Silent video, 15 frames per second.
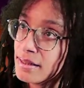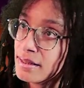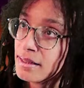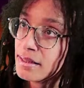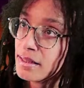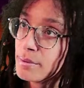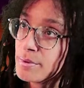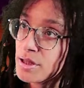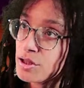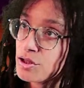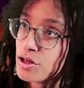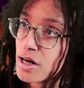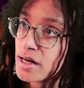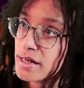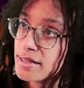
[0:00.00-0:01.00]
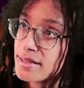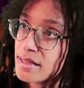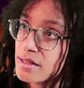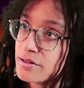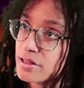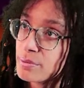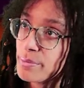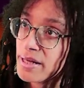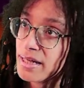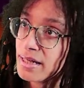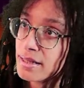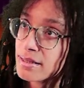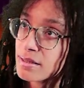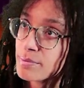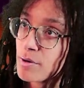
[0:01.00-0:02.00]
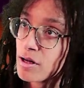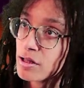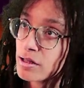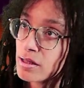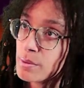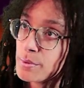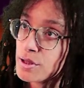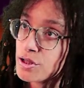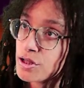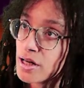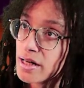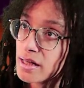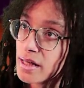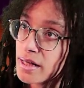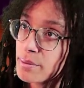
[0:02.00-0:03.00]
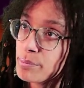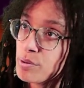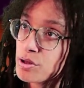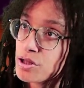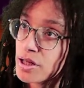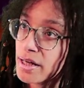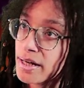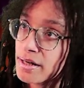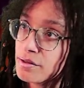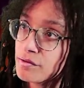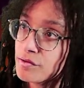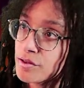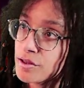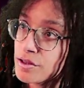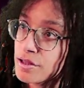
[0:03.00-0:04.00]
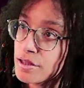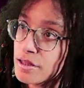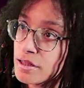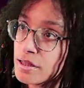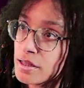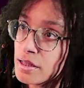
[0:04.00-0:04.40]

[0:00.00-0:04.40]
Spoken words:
I'm gonna try, instead of just making it smaller, I'm gonna try like pushing it out further.